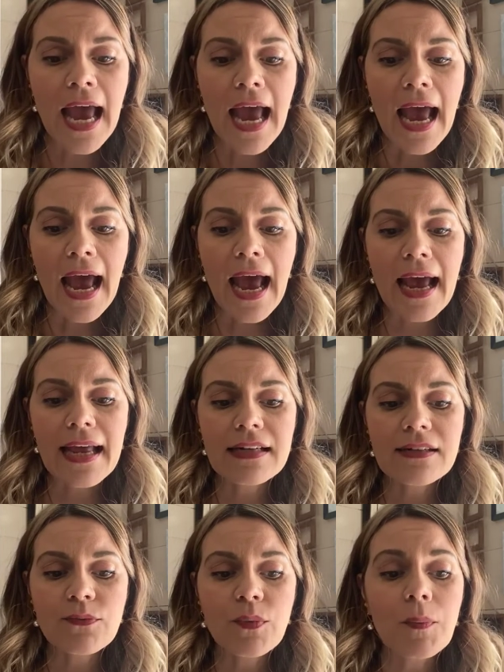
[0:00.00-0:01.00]

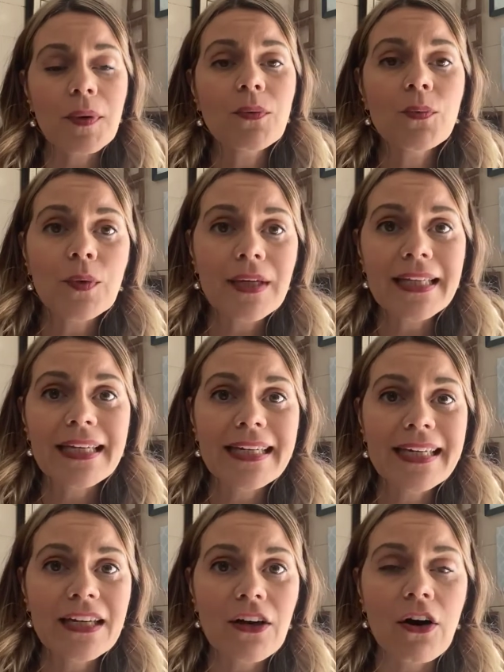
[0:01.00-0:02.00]
And what we really
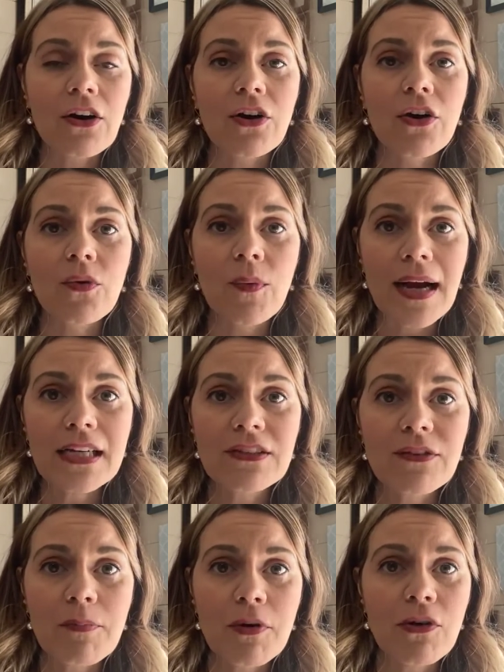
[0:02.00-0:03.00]
need are corrective
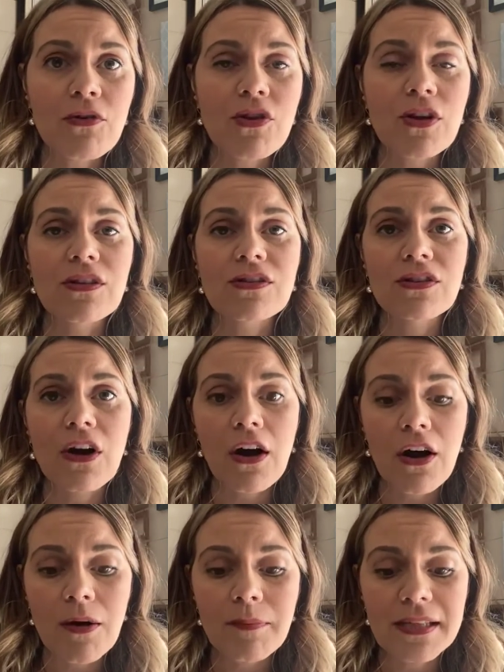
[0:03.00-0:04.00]
approaches, not
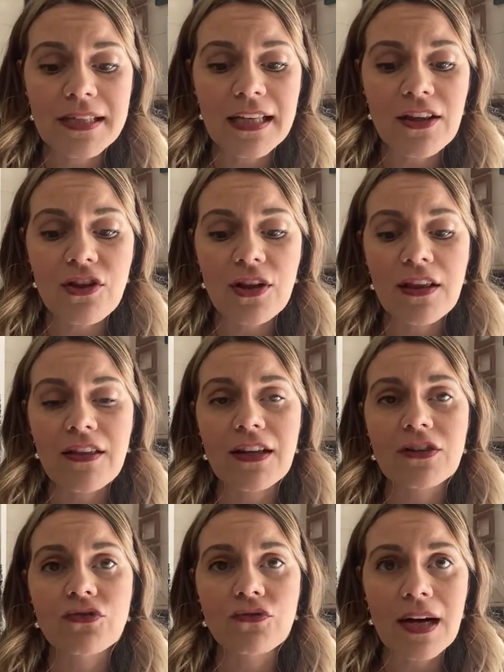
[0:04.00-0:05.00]
compensations, that
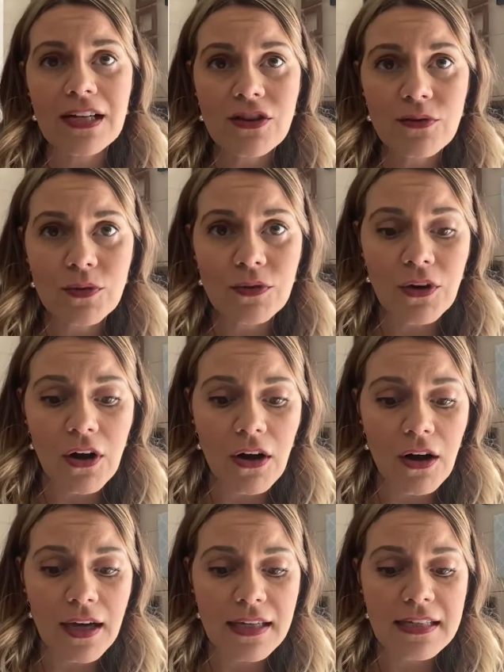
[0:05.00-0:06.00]
address the root
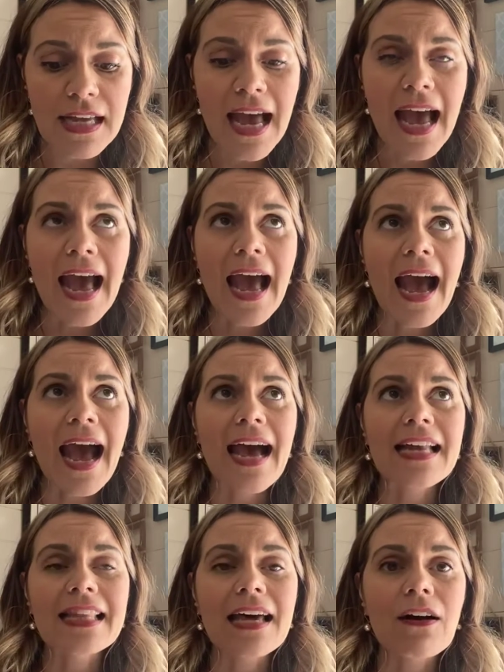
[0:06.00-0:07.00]
cause
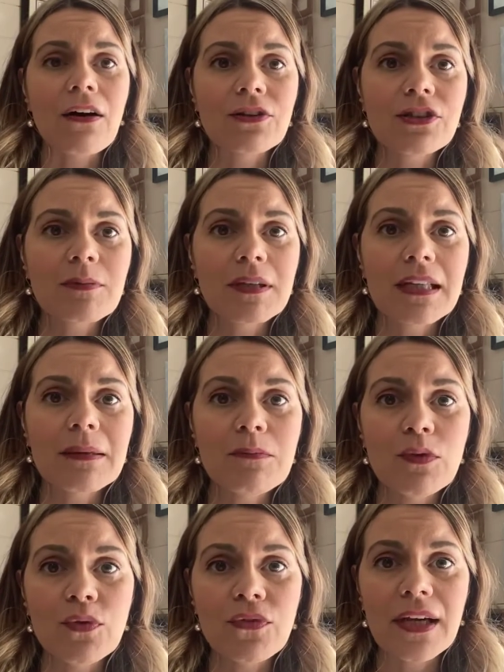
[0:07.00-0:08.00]
and that ultimately
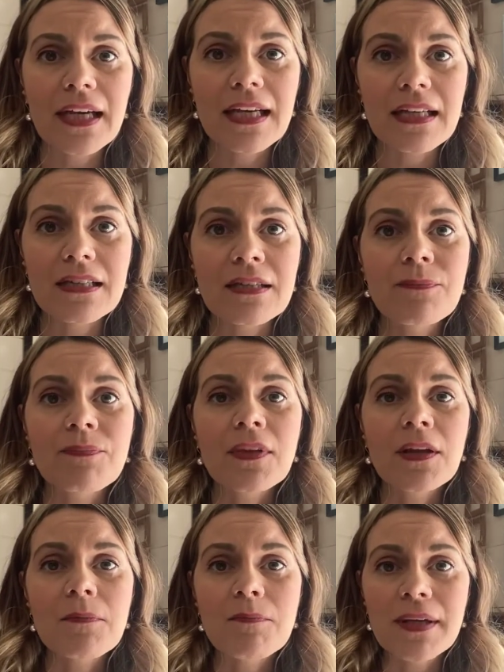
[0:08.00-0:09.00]
move kids
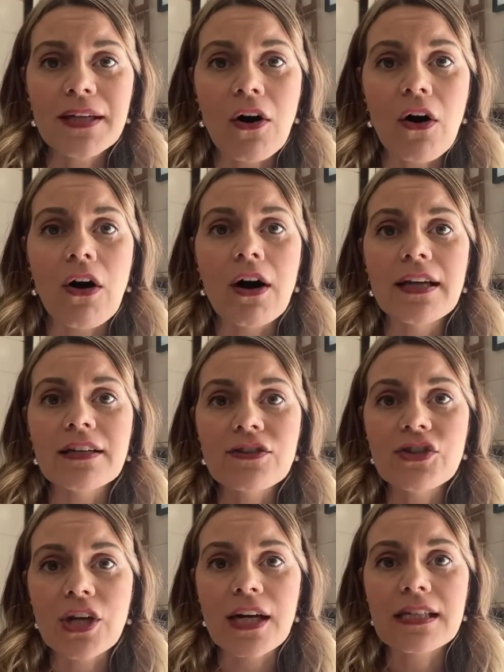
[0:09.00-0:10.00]
beyond
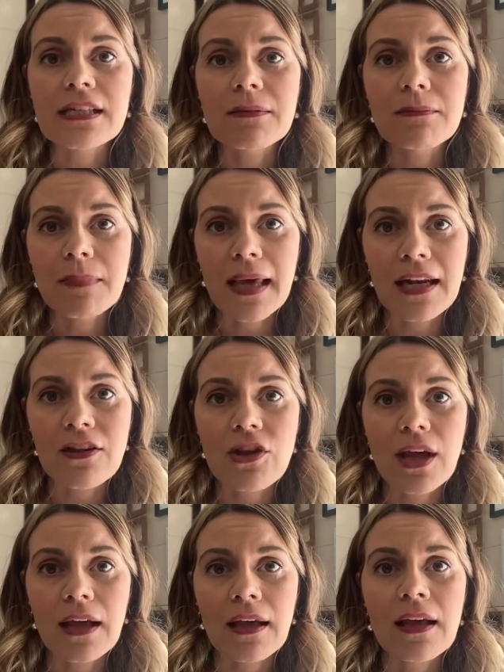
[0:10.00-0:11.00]
just
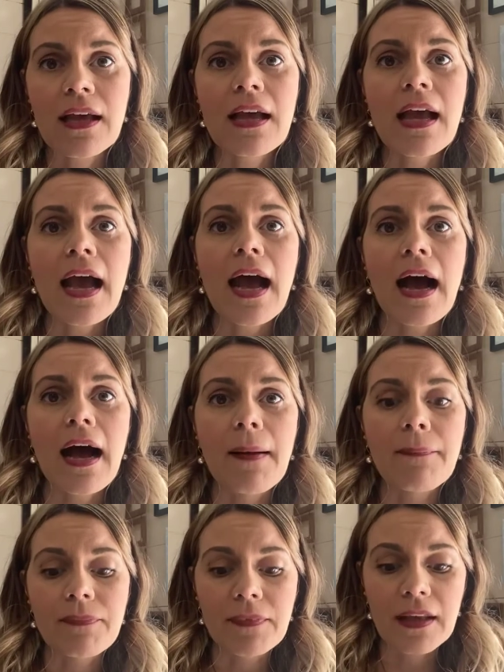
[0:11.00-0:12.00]
managing.
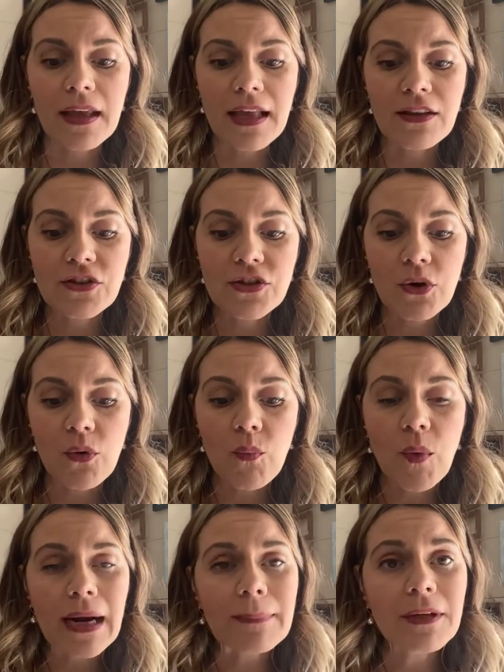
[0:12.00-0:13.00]
And so
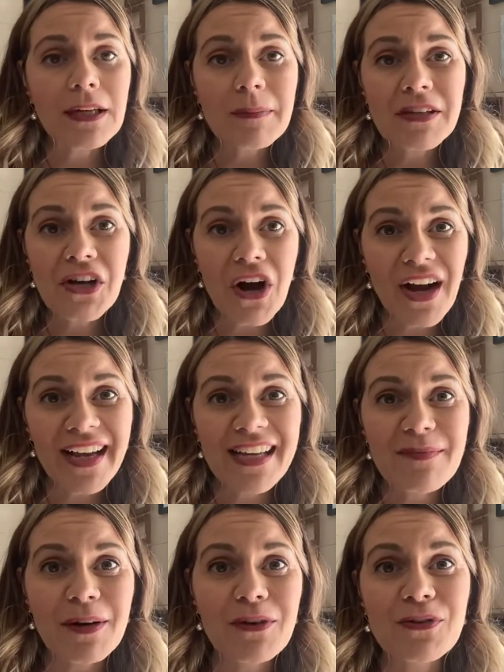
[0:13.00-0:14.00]
what I'm going to be talking
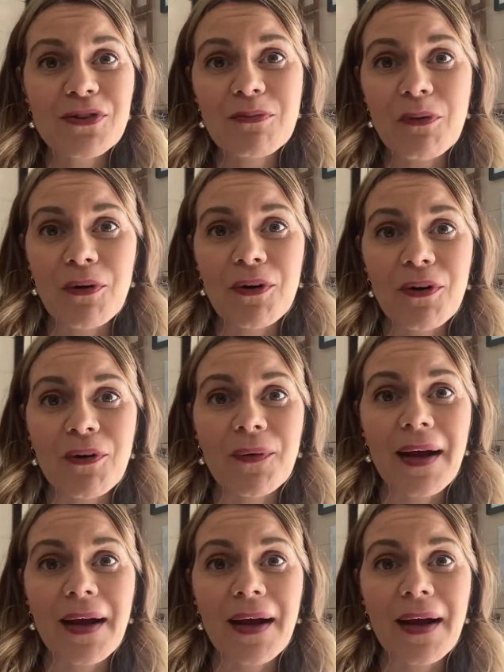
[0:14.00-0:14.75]
about tomorrow